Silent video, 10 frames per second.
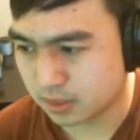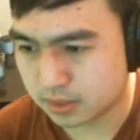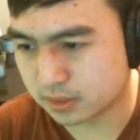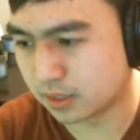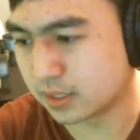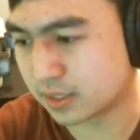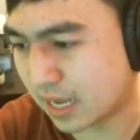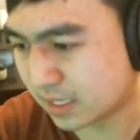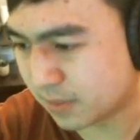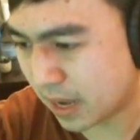So this
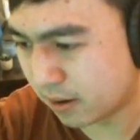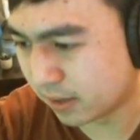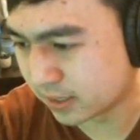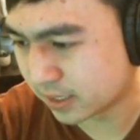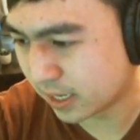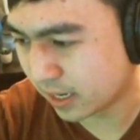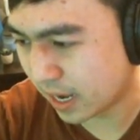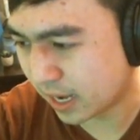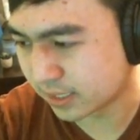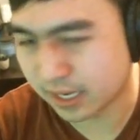last pattern is hit
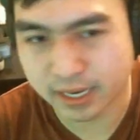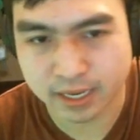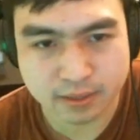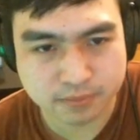as a